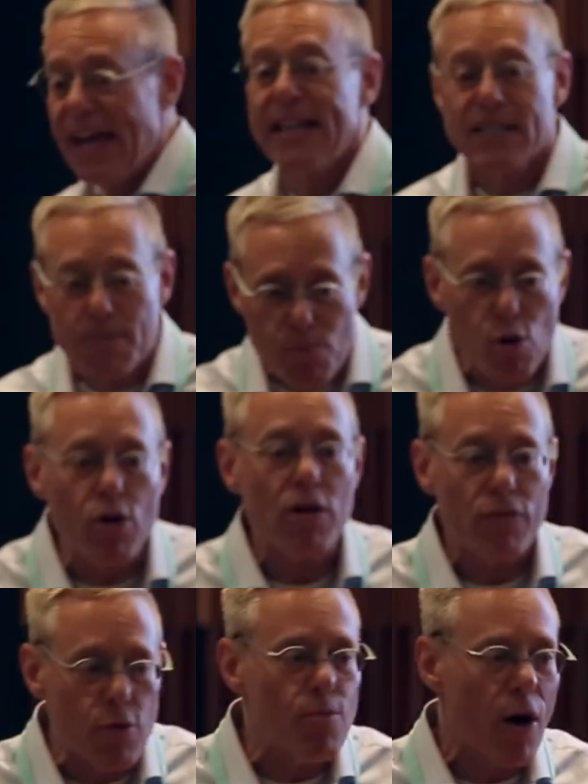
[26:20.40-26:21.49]
it's
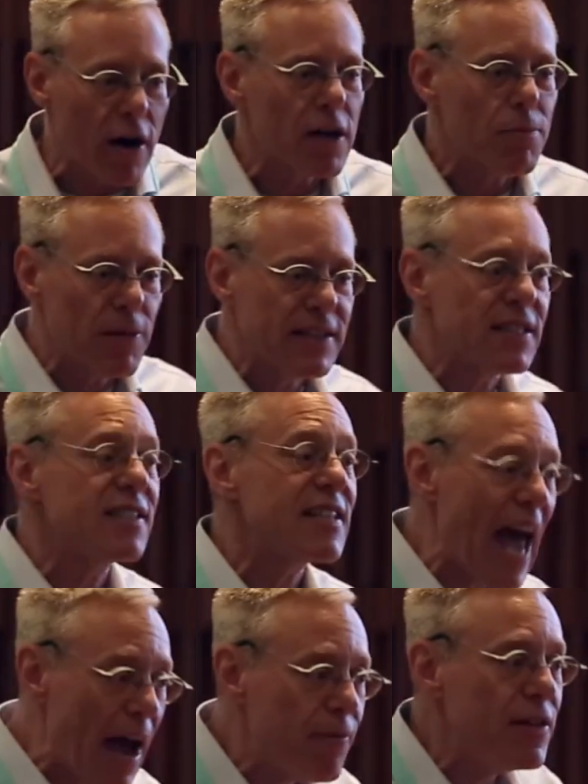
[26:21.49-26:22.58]
important for marketplaces
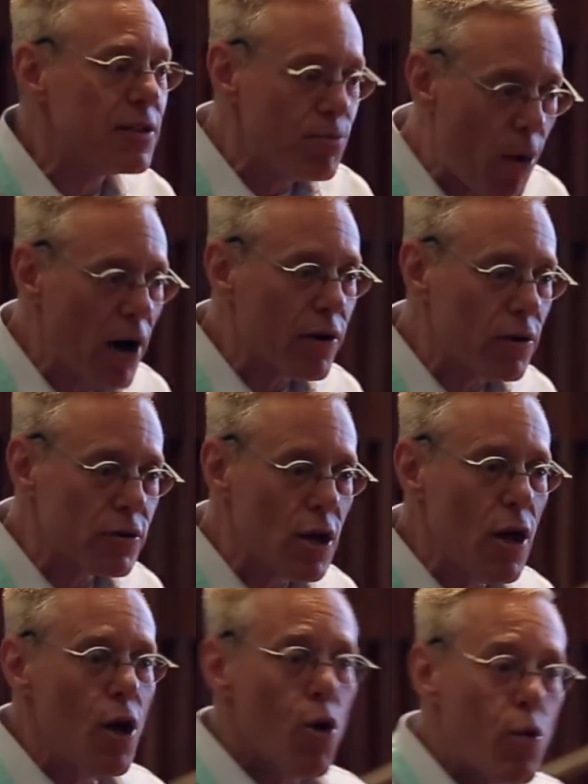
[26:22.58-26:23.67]
to have these models
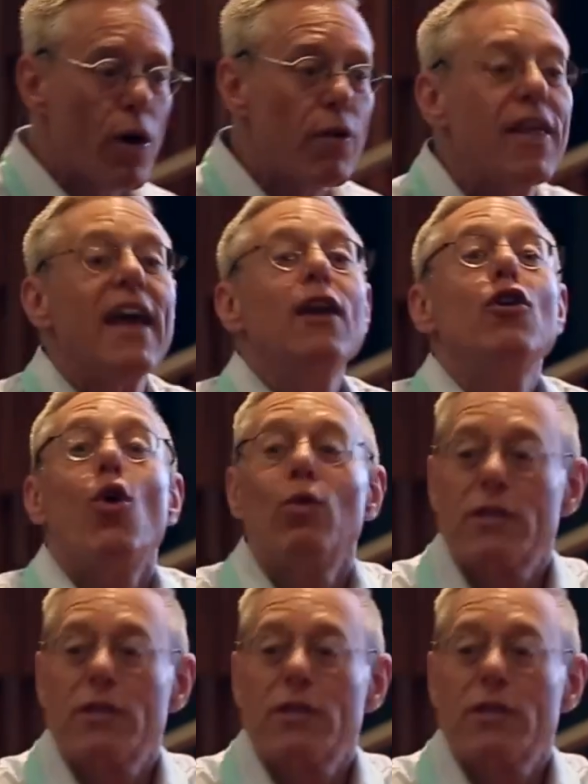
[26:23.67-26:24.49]
where they know